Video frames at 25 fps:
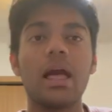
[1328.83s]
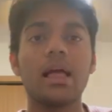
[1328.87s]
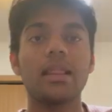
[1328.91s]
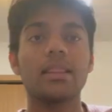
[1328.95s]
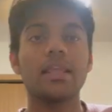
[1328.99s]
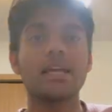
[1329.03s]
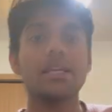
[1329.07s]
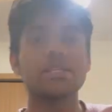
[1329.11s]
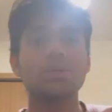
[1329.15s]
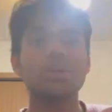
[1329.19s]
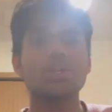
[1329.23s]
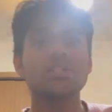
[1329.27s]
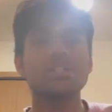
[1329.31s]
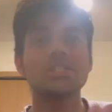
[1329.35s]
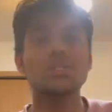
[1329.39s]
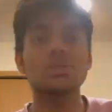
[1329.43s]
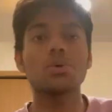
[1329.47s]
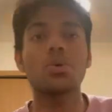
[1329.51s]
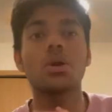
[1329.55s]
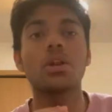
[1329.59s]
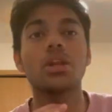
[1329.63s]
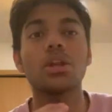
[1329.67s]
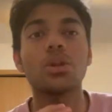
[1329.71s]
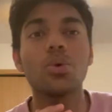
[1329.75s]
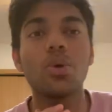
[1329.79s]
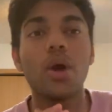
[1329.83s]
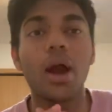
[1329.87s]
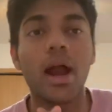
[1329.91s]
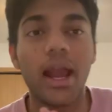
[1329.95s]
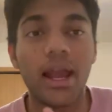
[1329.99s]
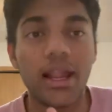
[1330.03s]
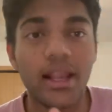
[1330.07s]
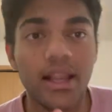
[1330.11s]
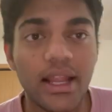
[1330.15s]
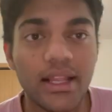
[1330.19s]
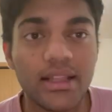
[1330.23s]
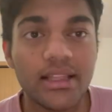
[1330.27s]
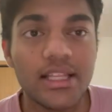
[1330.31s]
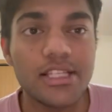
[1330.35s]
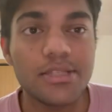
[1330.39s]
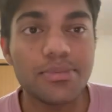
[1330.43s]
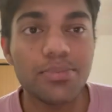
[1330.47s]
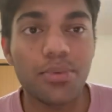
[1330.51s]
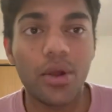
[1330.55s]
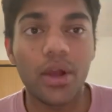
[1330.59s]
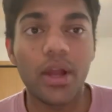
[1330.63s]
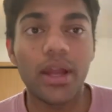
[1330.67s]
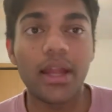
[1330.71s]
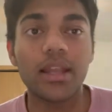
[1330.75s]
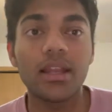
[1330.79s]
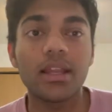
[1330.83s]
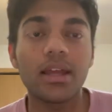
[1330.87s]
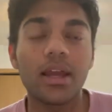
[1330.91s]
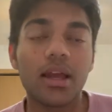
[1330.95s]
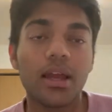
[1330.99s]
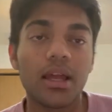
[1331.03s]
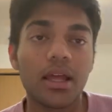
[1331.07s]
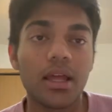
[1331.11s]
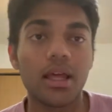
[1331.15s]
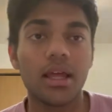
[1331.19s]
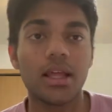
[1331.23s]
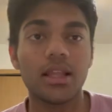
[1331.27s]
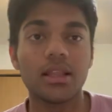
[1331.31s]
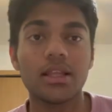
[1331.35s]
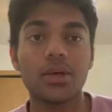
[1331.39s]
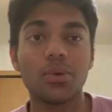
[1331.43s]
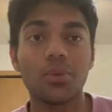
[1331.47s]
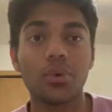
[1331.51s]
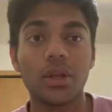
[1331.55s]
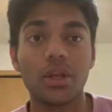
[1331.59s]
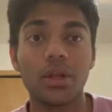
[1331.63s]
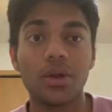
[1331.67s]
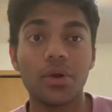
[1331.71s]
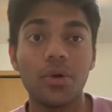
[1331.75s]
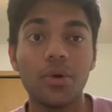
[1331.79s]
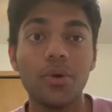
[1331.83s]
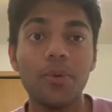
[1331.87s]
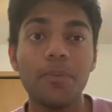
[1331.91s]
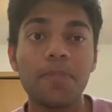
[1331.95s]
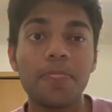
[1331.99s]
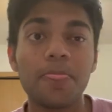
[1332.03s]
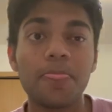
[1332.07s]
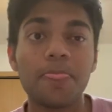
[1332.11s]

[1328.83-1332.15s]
that's why i just wanted to highlight this point in the video